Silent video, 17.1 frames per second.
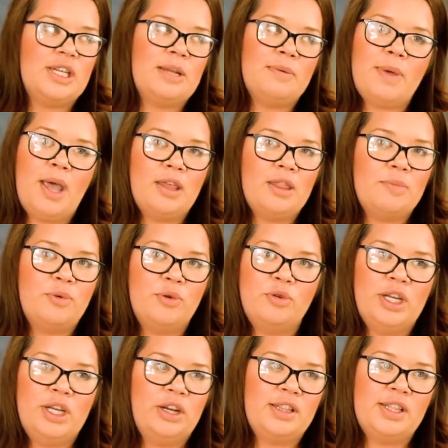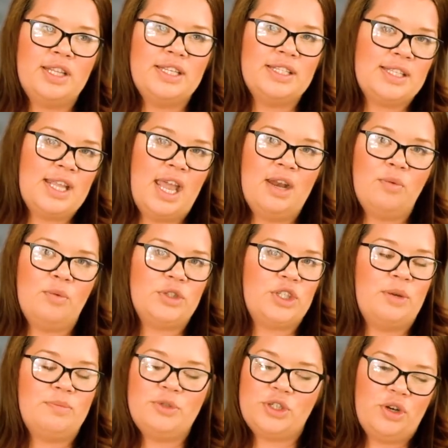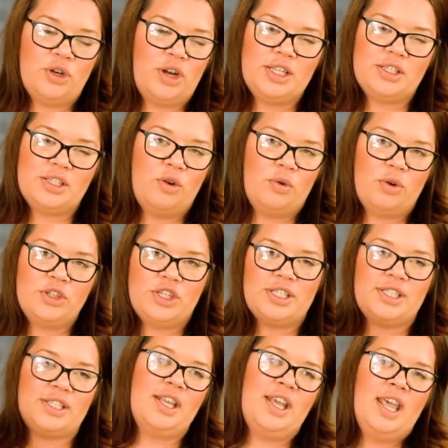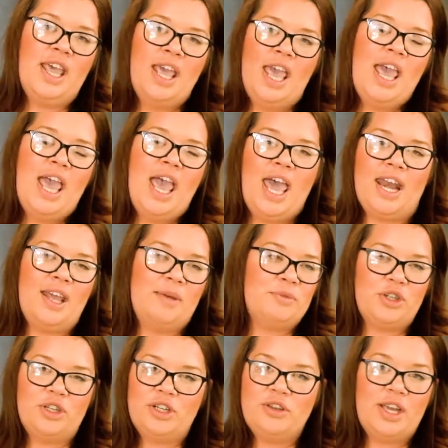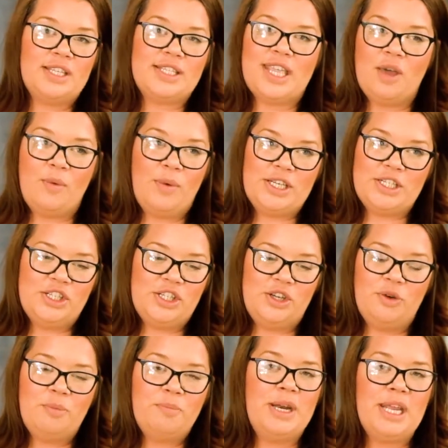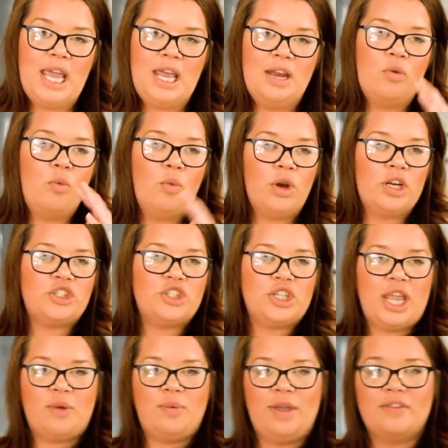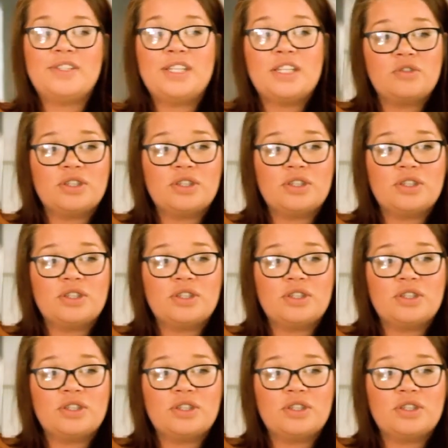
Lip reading: the pool here at the Ascent, which I'm sure is gorgeous, and I'm sure you guys can't wait to do. But again, we're going to shake. We have citrus